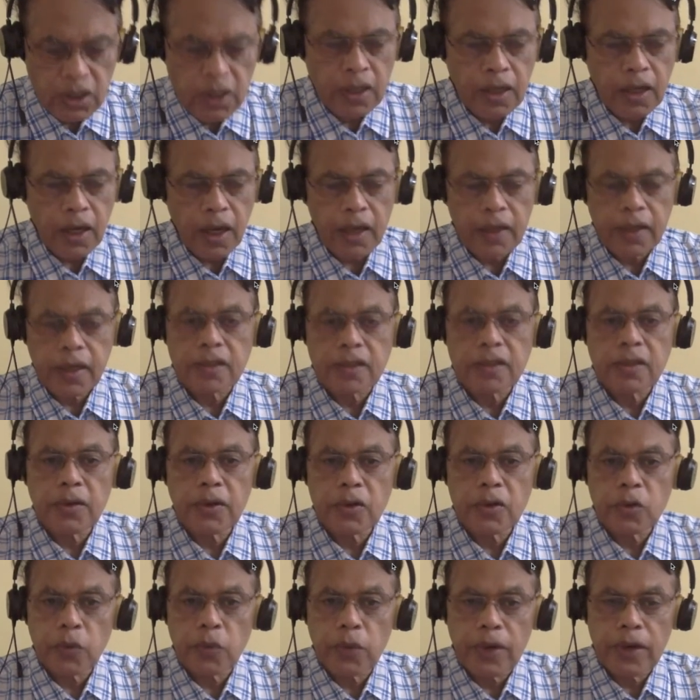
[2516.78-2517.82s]
Ultrasound
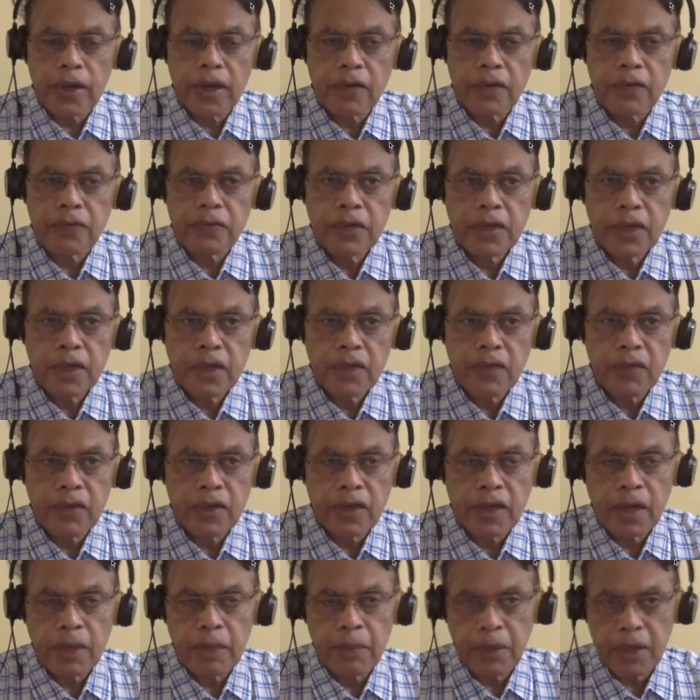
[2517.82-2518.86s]
is good enough if it
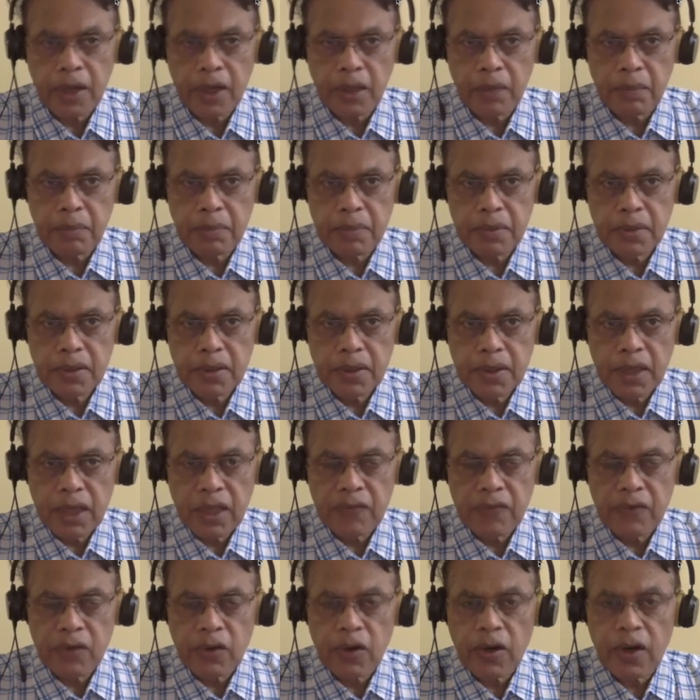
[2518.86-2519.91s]
can pick up.
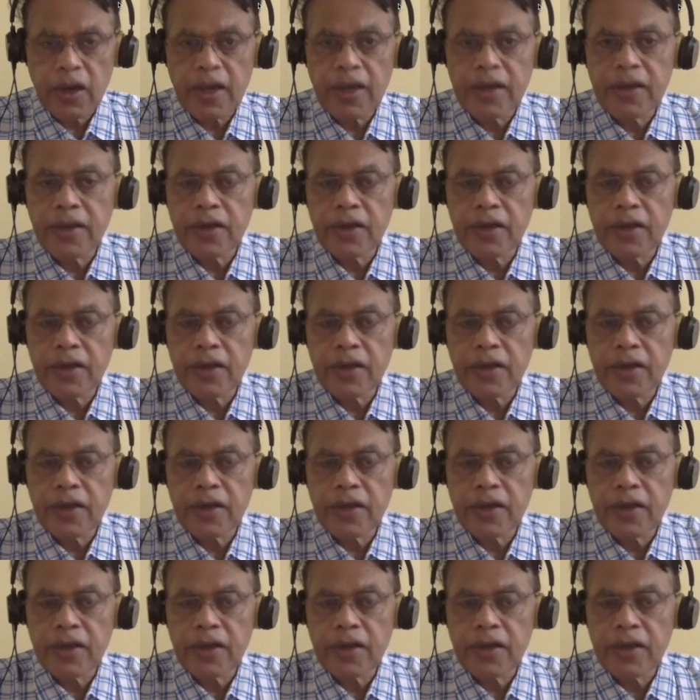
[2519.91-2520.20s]
If you have a high index